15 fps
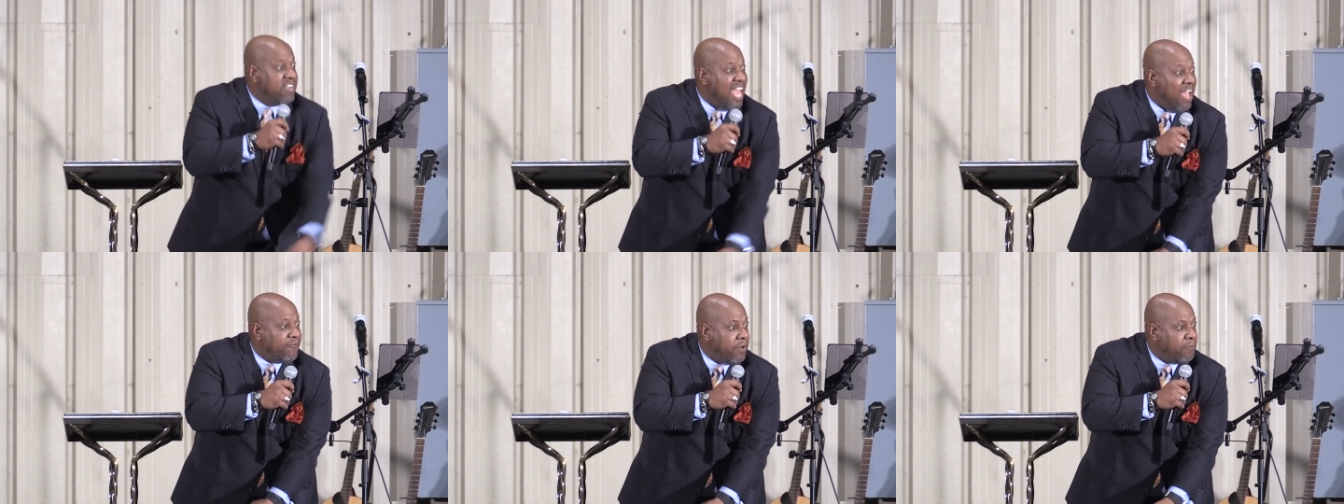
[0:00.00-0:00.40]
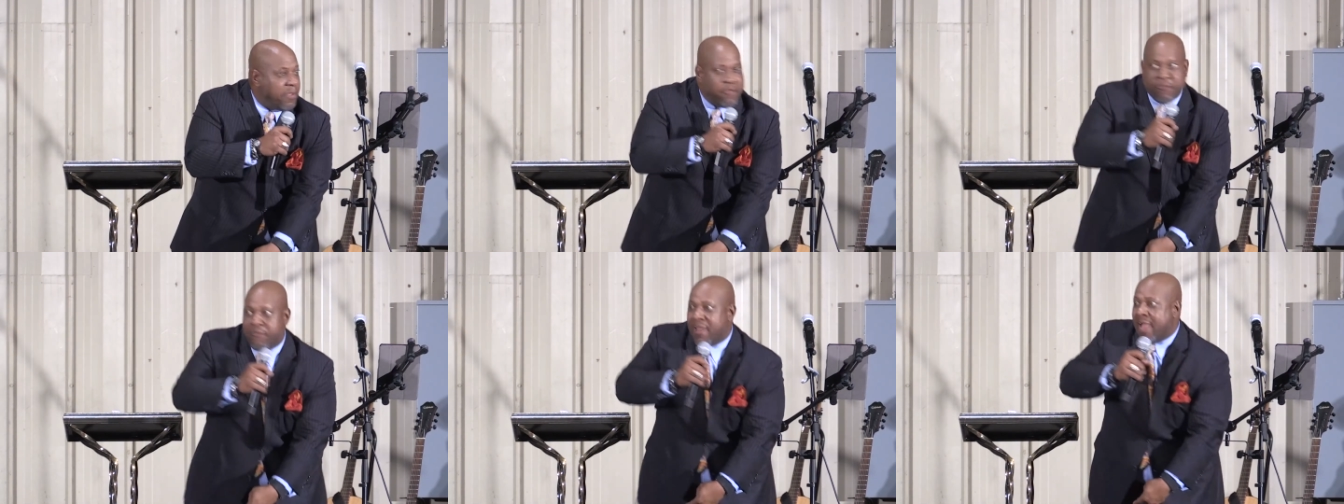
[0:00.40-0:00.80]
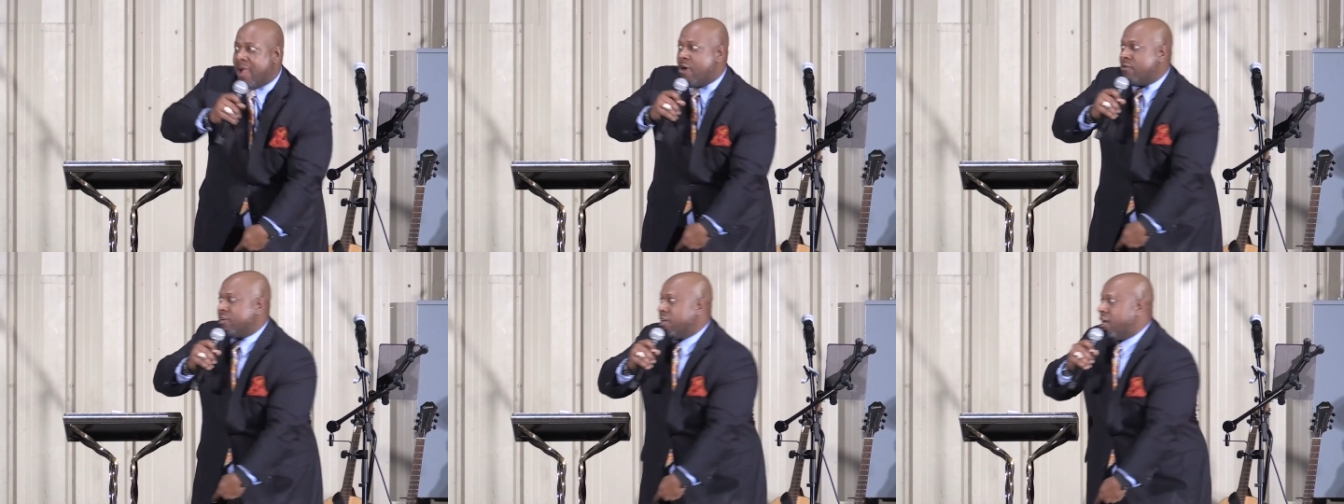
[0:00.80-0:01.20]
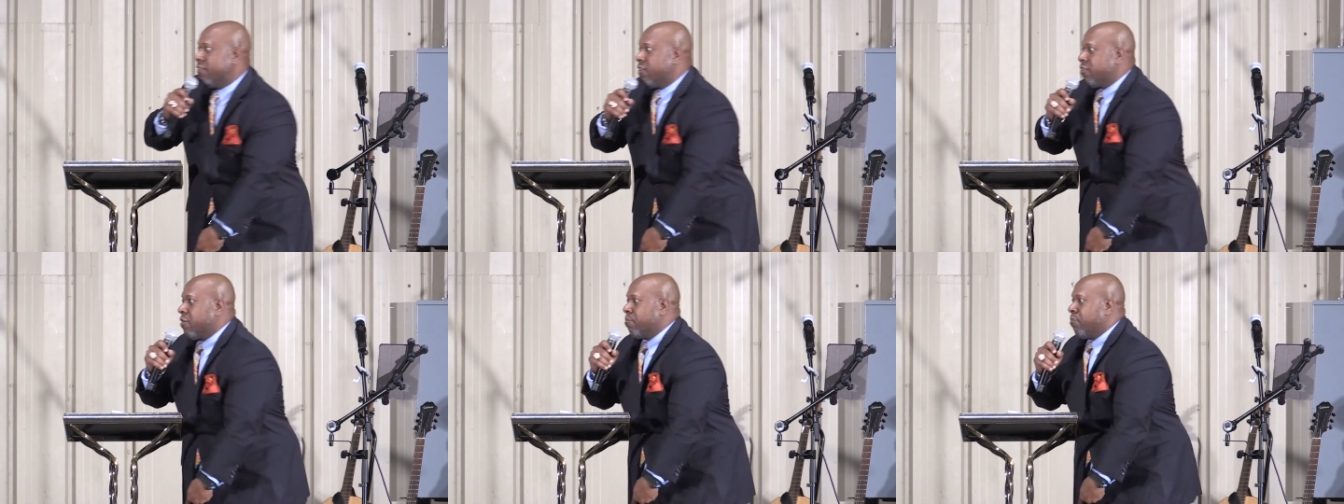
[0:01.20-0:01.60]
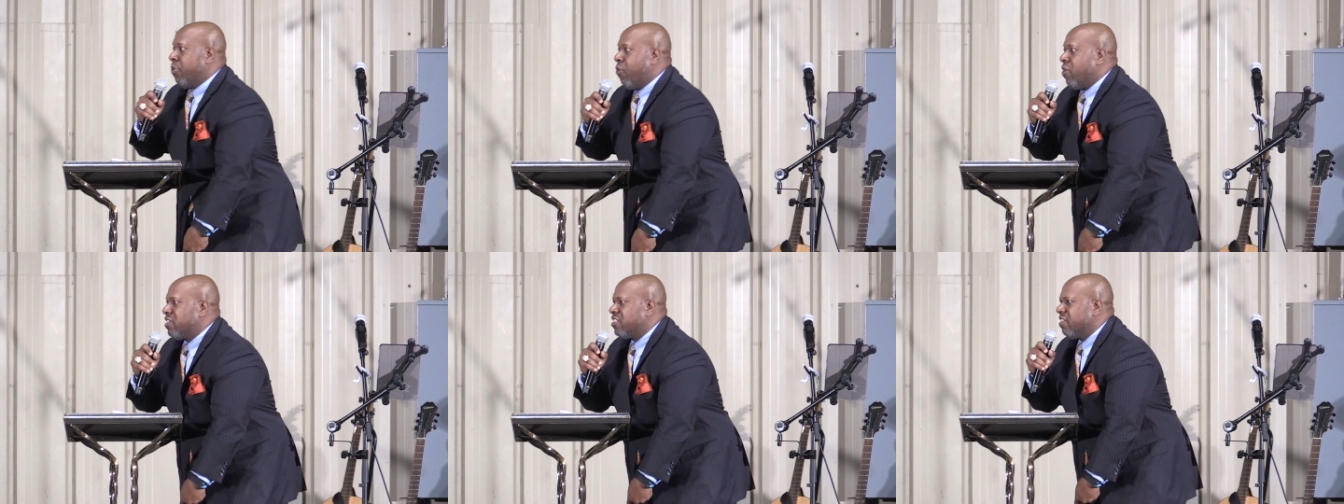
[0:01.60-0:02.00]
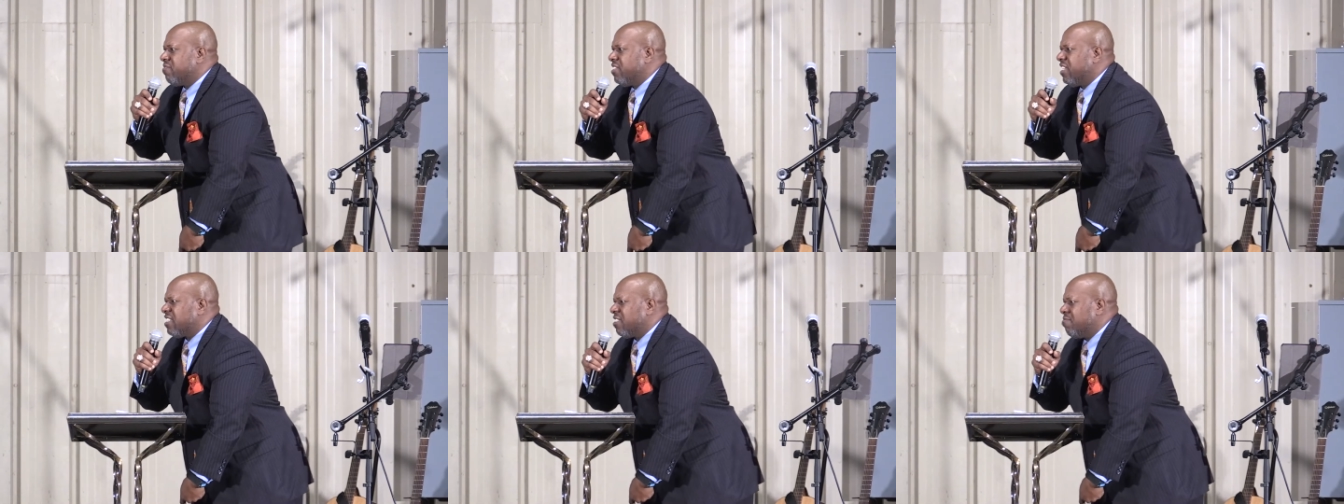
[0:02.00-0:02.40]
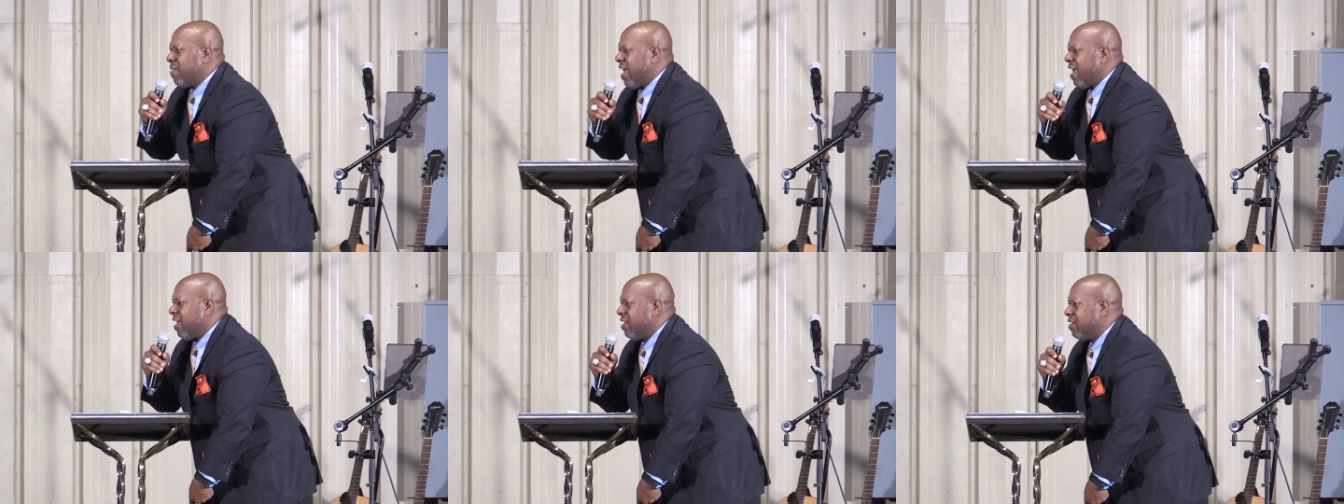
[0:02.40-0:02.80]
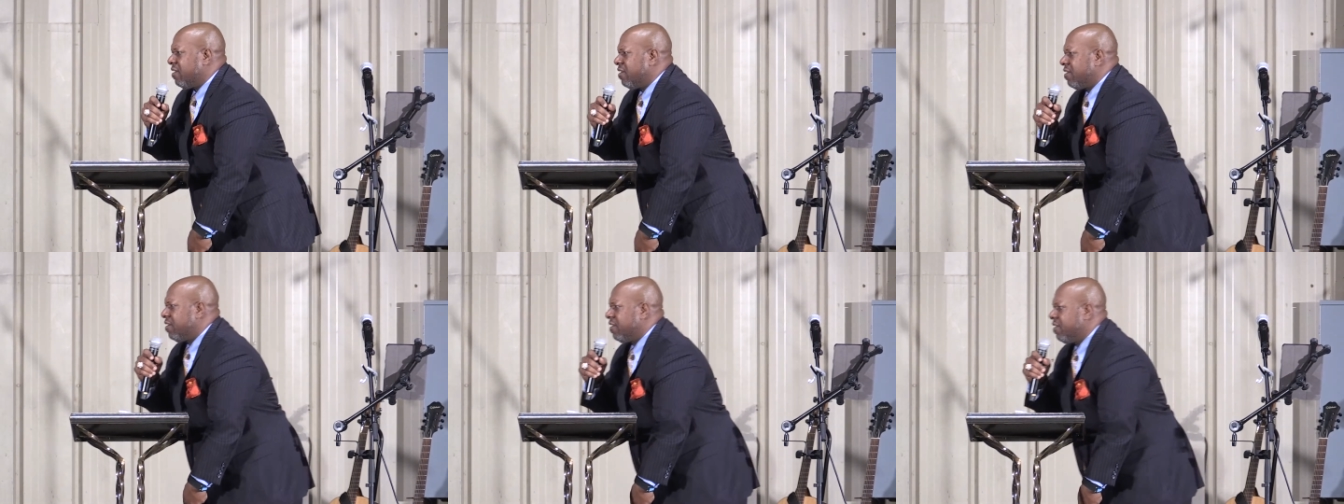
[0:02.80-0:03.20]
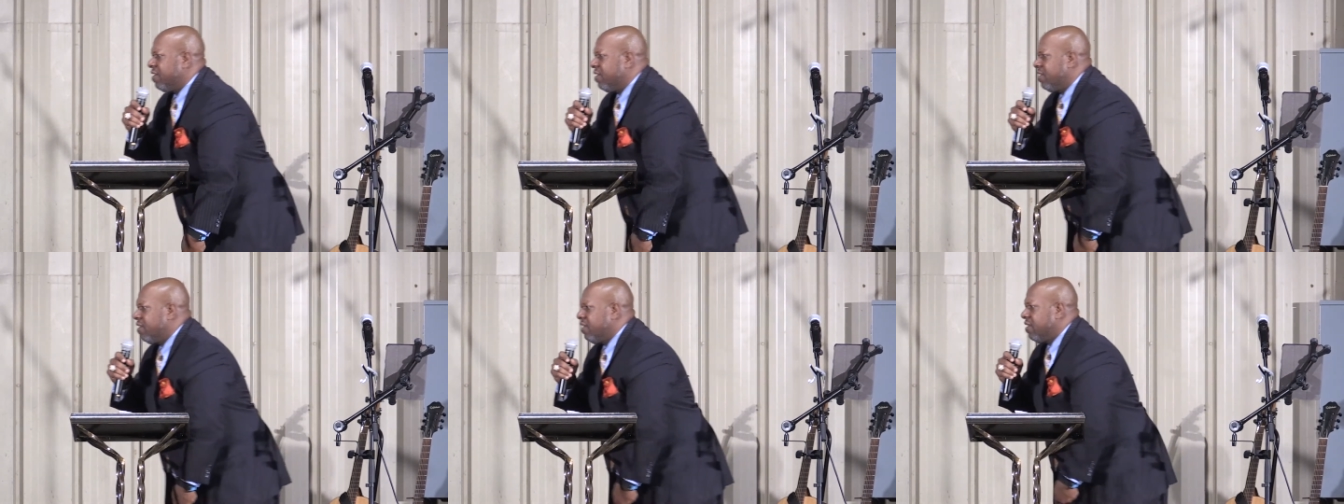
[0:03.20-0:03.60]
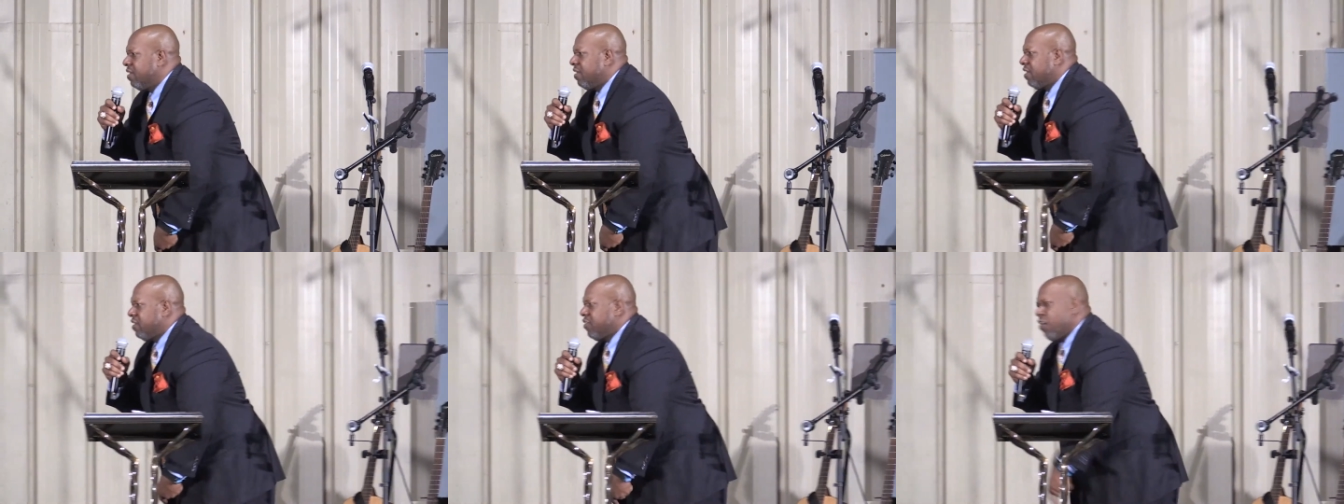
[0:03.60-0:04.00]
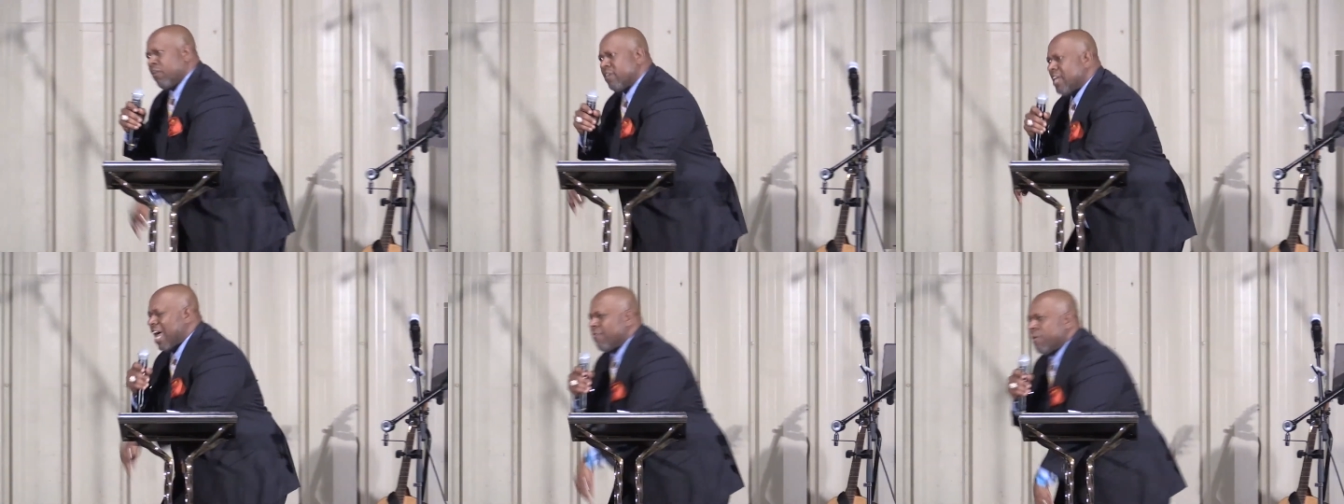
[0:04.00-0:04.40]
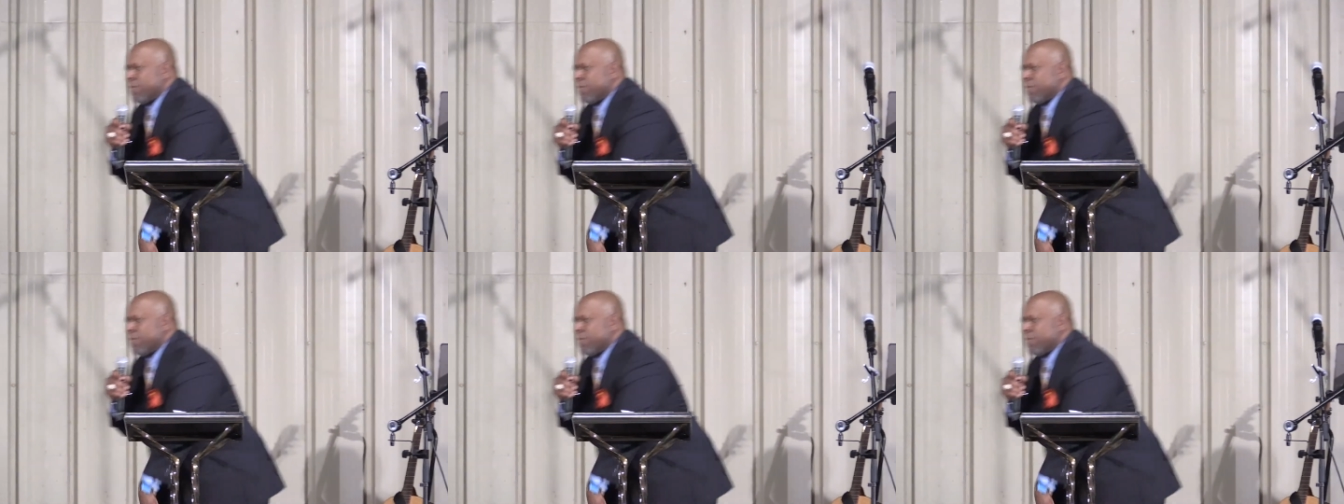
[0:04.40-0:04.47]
You'll never be found under the porch of dismay. You'll